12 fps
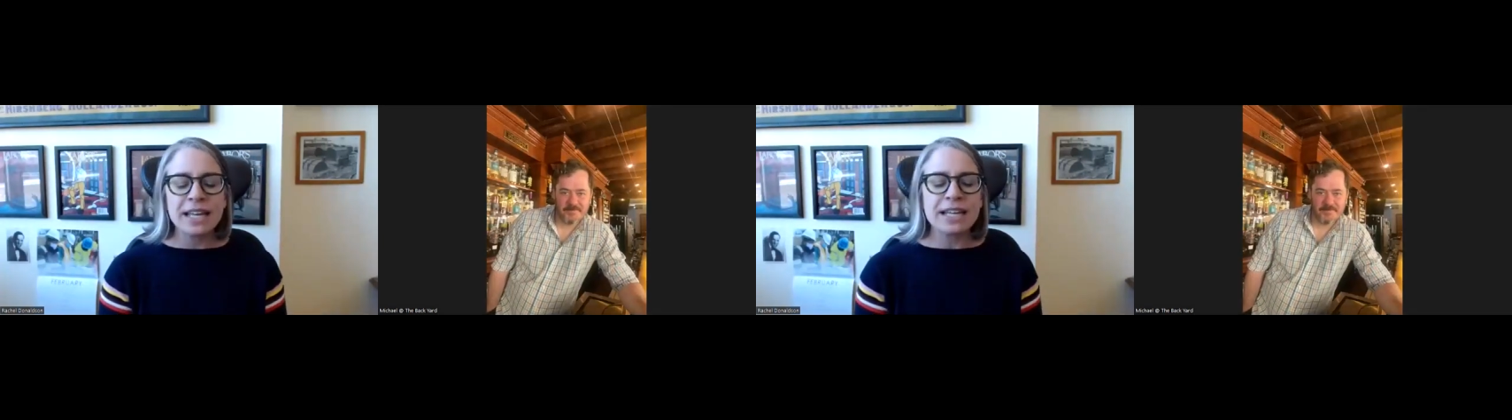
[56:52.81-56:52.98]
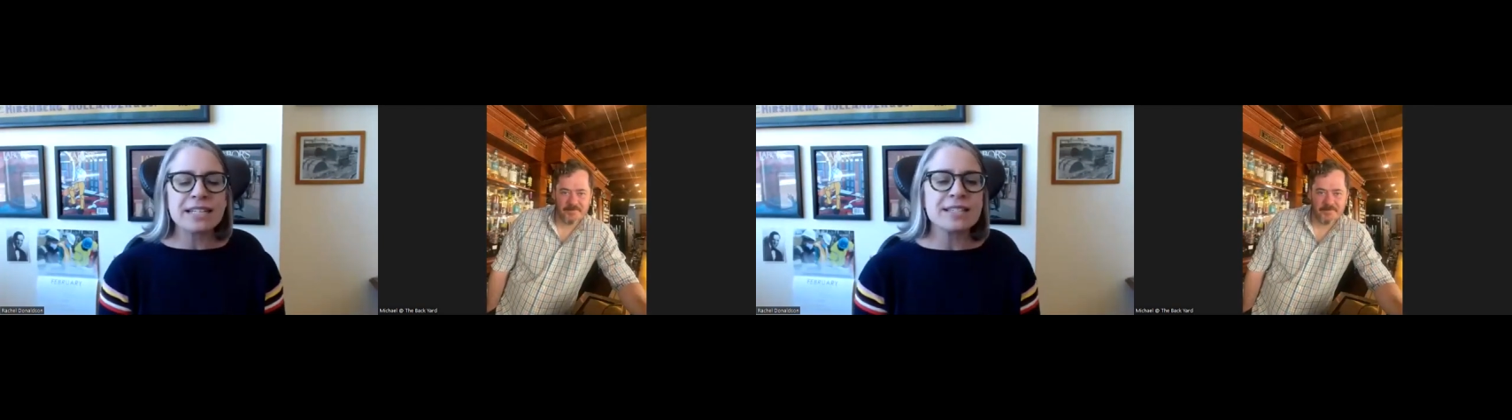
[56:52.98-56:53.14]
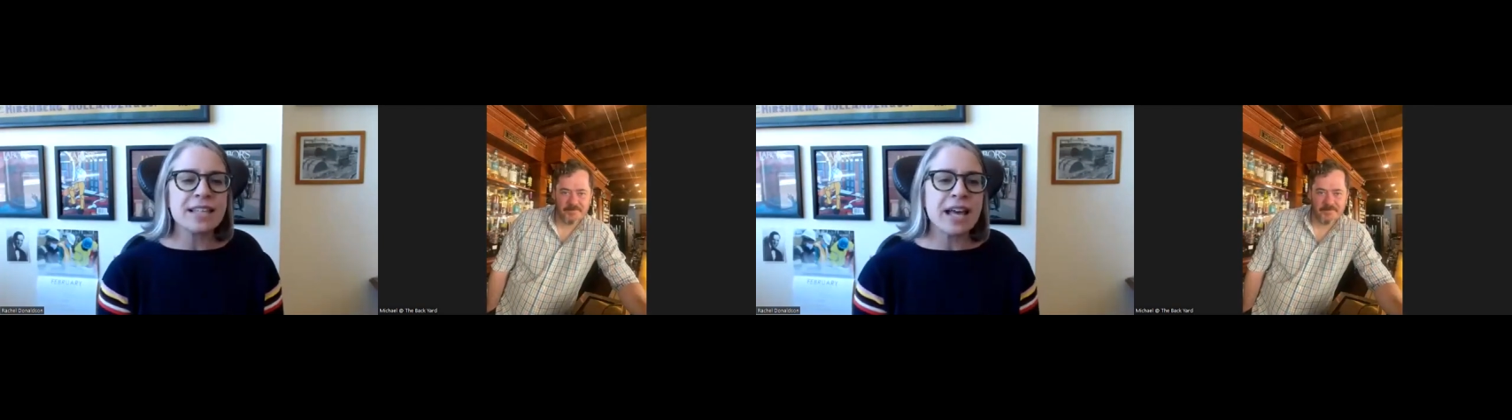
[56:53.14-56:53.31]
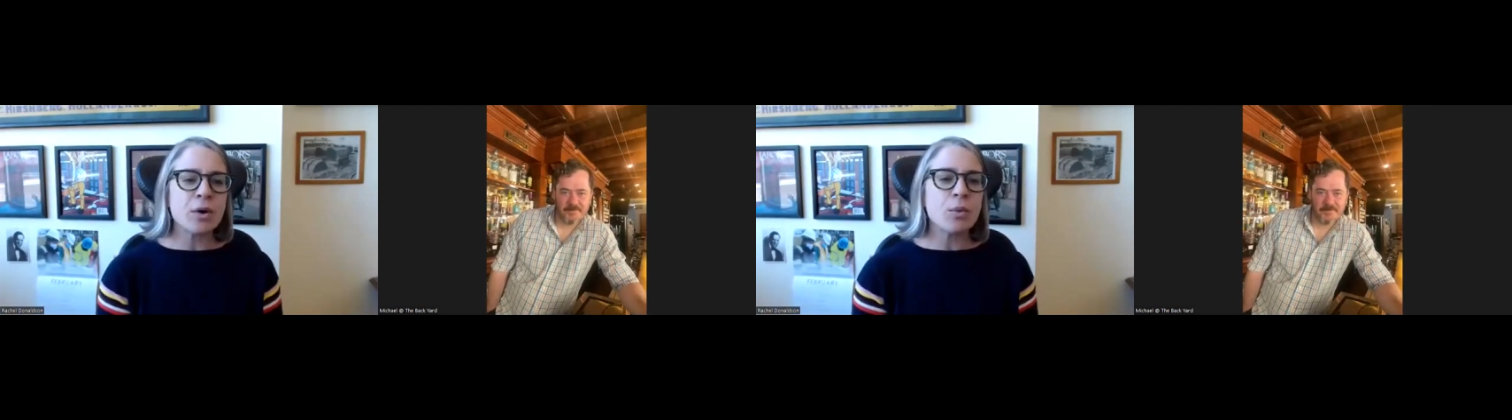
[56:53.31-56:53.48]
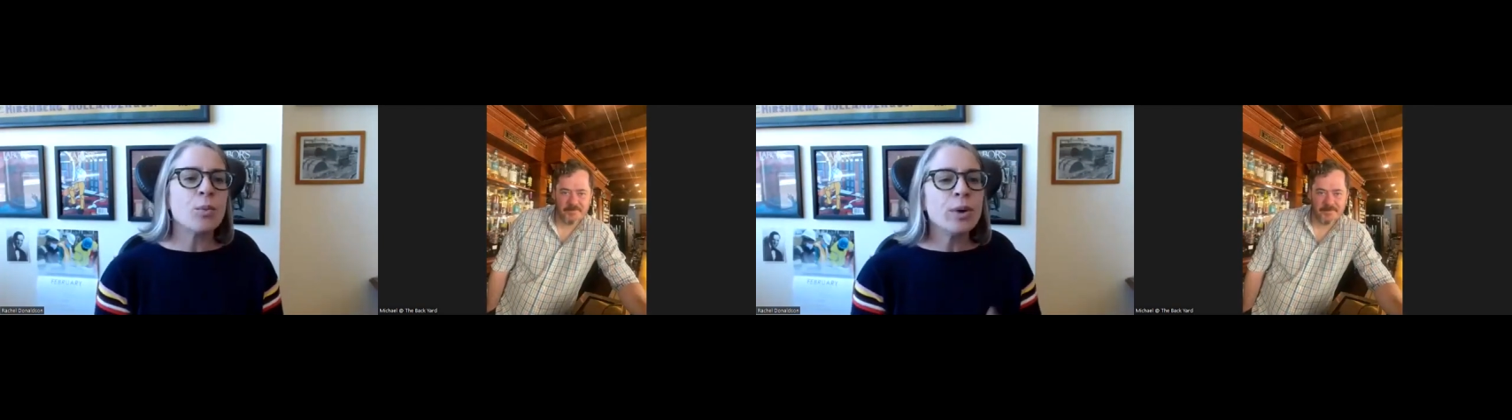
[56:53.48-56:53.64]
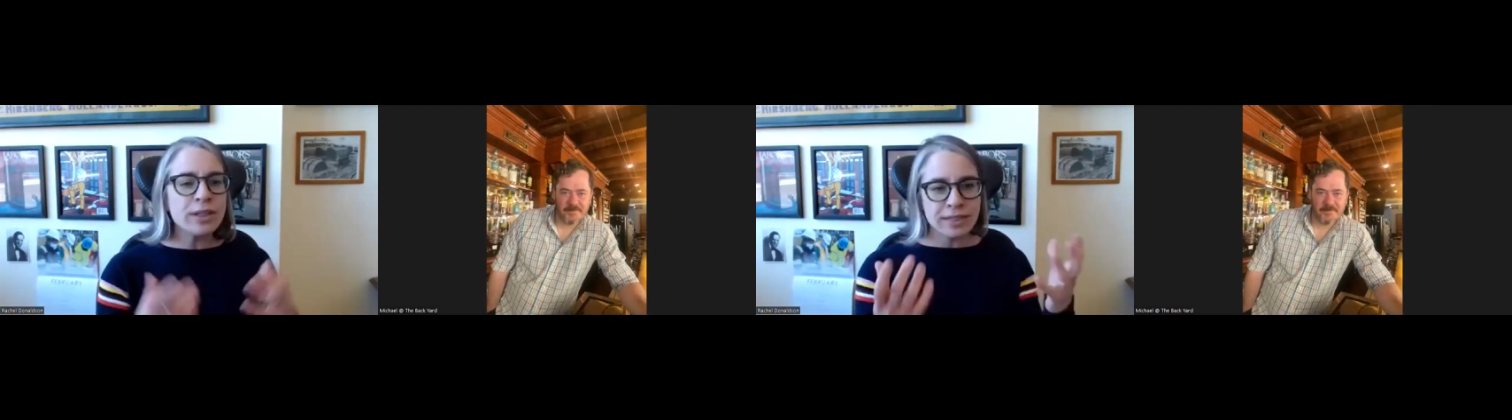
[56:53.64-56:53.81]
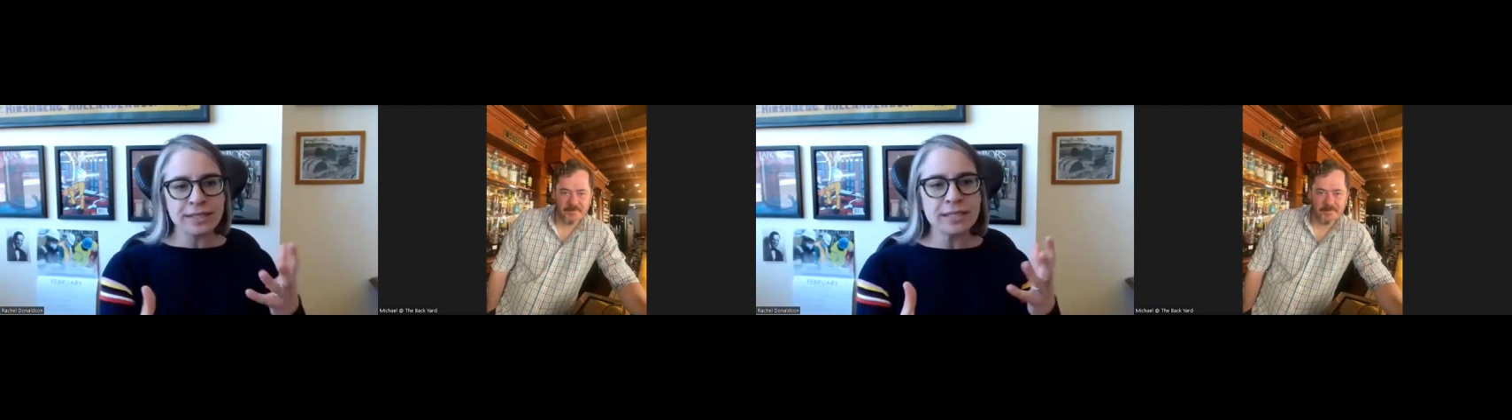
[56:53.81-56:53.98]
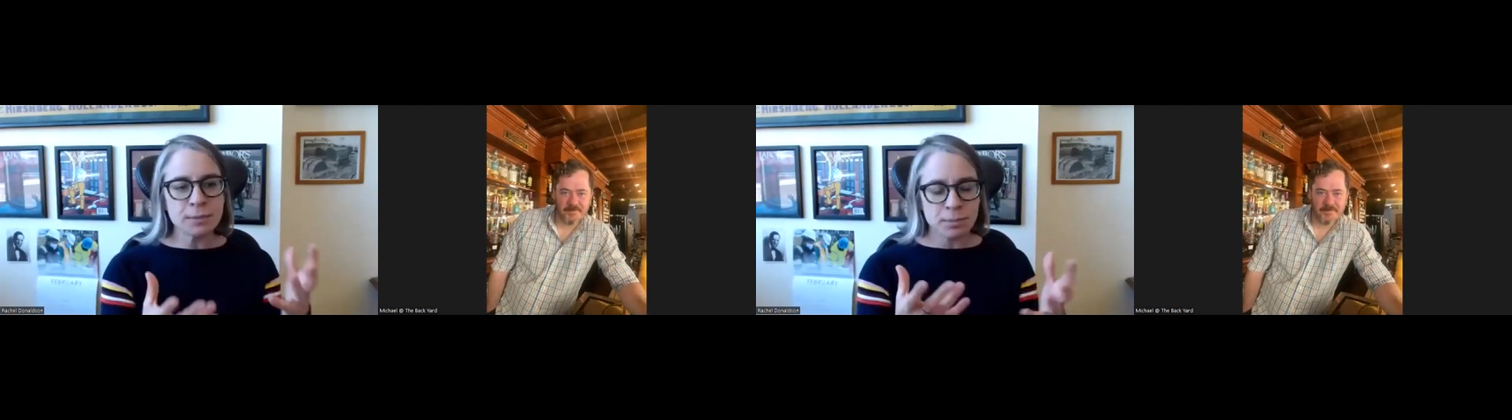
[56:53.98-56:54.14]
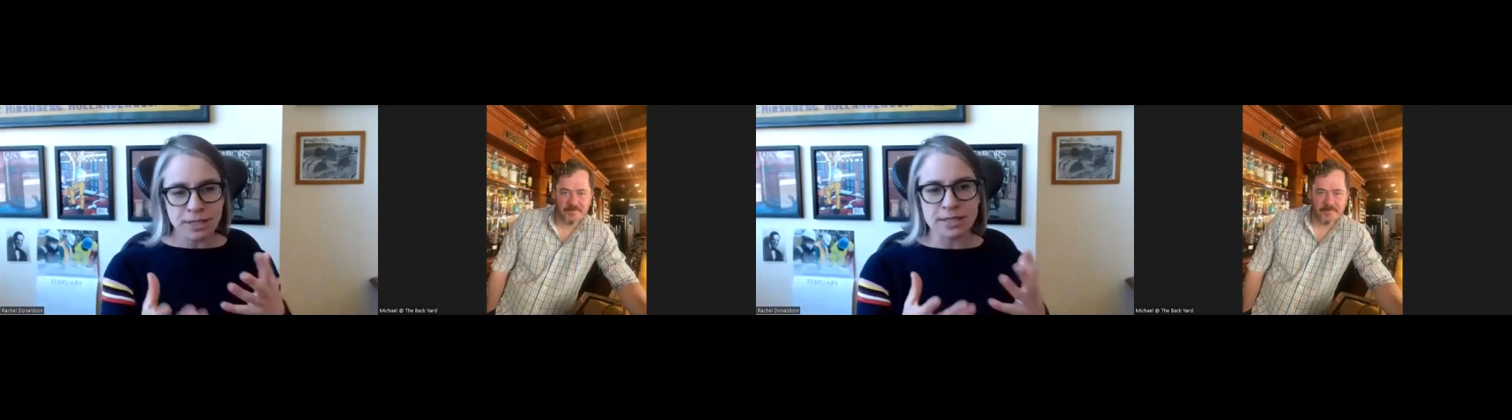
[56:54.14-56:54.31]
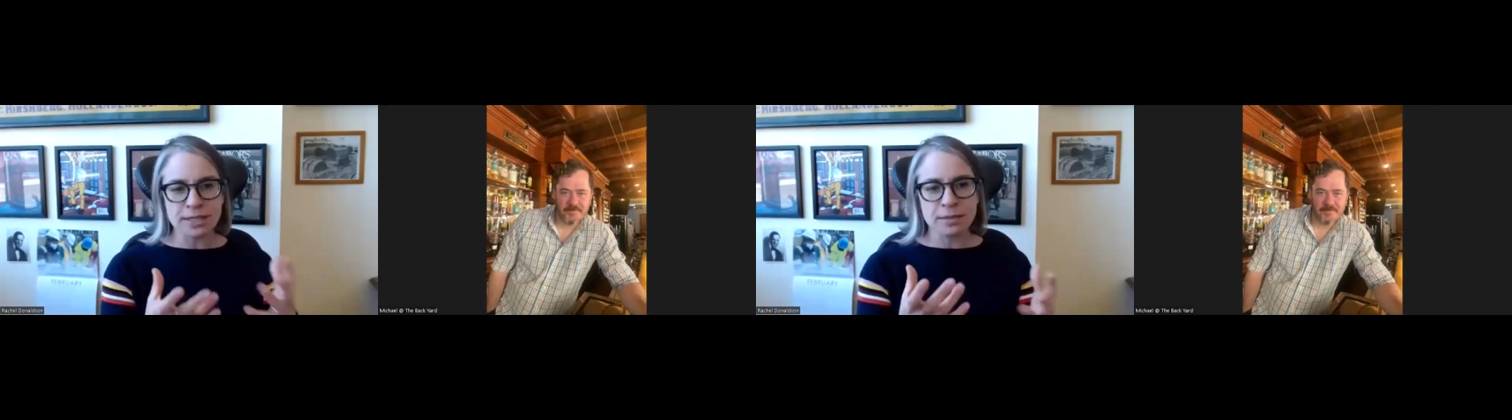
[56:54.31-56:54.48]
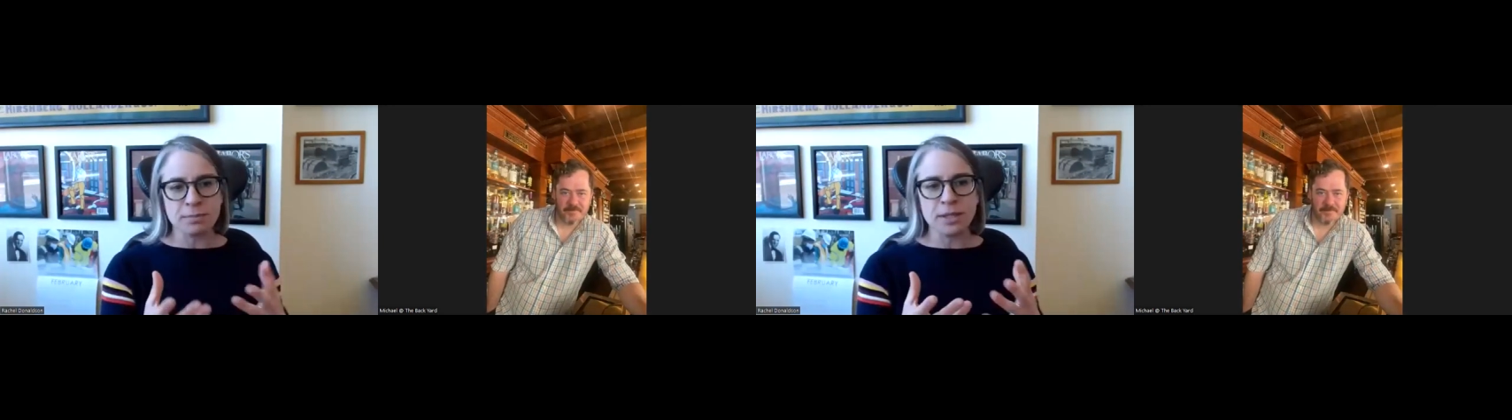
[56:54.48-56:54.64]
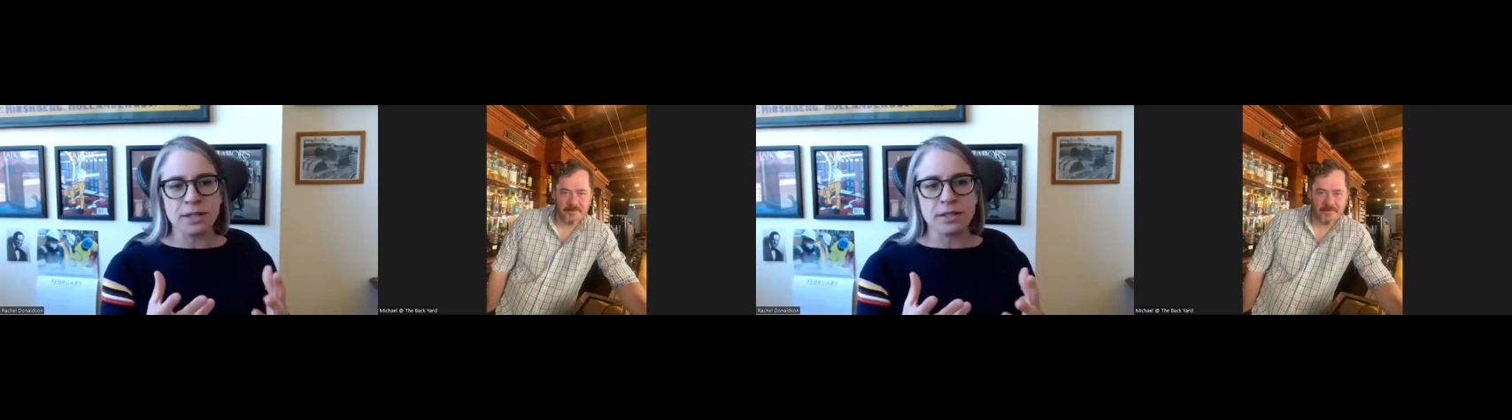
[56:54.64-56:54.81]
is that with these places
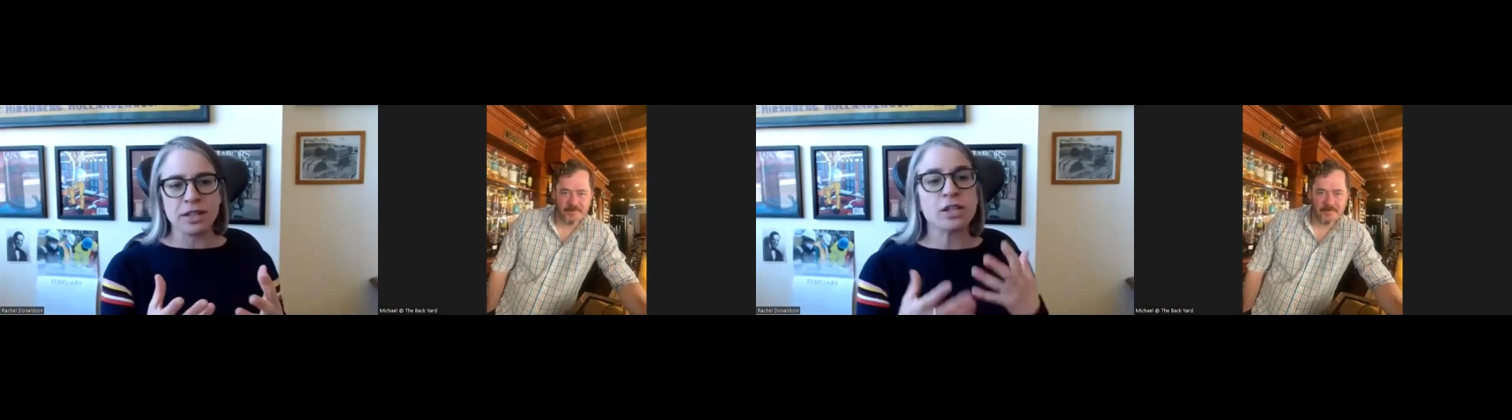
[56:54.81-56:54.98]
being